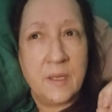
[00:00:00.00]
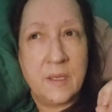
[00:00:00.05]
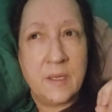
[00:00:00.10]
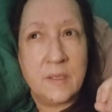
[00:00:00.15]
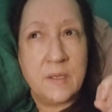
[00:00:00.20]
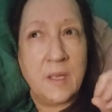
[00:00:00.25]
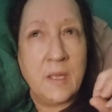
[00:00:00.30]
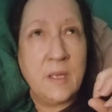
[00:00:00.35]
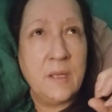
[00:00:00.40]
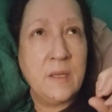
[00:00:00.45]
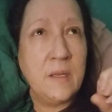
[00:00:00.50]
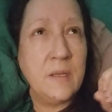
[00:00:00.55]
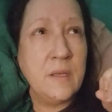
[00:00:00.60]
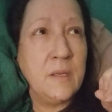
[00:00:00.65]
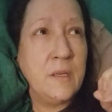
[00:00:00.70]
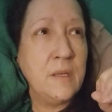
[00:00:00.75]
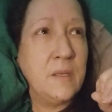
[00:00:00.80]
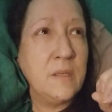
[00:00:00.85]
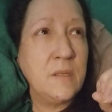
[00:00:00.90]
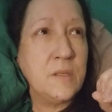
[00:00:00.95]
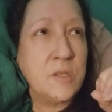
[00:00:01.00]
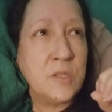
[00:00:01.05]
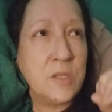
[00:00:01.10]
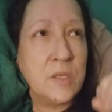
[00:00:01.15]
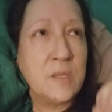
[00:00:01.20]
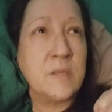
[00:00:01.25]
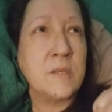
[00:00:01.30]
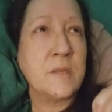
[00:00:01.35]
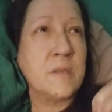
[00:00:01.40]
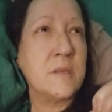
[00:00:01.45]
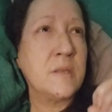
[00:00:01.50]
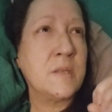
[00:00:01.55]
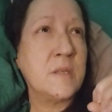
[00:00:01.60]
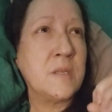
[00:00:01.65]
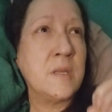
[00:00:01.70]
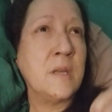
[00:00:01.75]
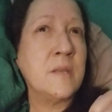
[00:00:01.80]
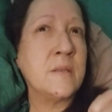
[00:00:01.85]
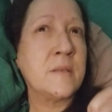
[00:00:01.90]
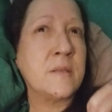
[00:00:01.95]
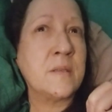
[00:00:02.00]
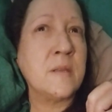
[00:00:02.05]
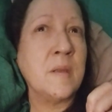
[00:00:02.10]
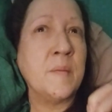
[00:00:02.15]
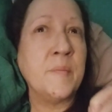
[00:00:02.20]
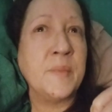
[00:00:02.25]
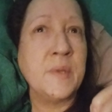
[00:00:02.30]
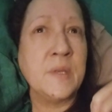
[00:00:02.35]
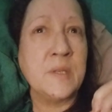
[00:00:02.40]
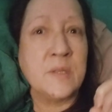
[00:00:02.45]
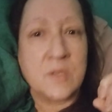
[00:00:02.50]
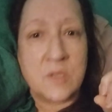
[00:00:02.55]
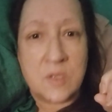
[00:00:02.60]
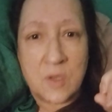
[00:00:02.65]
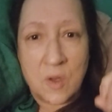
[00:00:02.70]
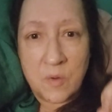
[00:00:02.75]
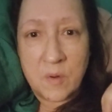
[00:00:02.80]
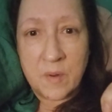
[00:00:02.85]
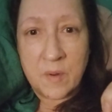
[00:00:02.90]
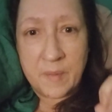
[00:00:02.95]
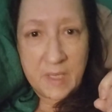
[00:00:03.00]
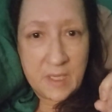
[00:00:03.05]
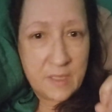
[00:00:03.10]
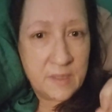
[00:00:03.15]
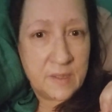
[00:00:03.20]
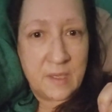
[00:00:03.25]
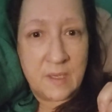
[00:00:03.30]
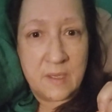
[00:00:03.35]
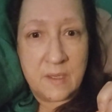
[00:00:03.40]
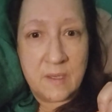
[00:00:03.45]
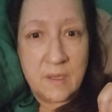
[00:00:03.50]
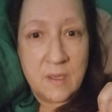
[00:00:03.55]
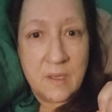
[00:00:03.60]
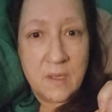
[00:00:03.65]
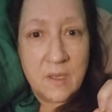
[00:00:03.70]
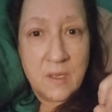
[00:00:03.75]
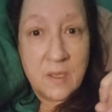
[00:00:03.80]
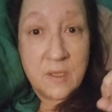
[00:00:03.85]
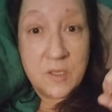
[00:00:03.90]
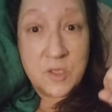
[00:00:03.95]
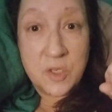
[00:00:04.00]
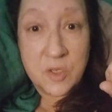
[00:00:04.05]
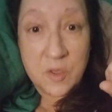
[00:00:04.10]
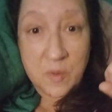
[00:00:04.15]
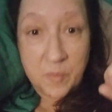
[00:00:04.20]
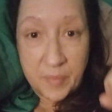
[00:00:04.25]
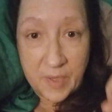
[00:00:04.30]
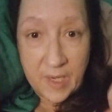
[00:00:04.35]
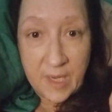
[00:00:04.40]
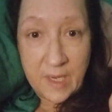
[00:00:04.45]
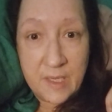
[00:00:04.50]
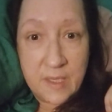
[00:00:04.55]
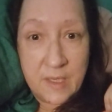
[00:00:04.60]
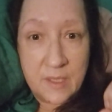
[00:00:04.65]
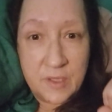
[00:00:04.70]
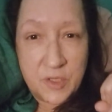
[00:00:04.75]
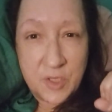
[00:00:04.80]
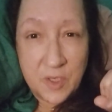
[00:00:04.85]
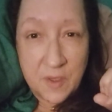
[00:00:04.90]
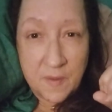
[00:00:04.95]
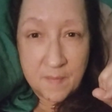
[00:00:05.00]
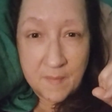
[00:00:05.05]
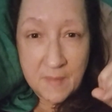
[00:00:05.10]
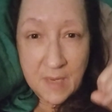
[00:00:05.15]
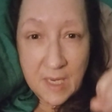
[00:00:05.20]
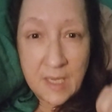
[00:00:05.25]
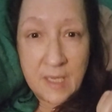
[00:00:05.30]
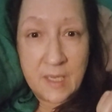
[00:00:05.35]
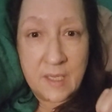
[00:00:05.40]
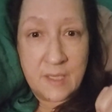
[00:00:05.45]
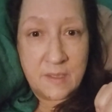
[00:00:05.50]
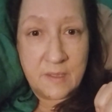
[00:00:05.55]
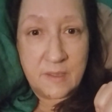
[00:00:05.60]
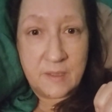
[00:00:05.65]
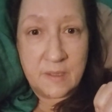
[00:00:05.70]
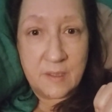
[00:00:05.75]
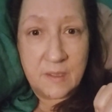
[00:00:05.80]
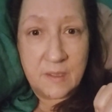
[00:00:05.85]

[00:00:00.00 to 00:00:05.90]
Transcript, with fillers: It it just does something so amazing to your brain and to your mind.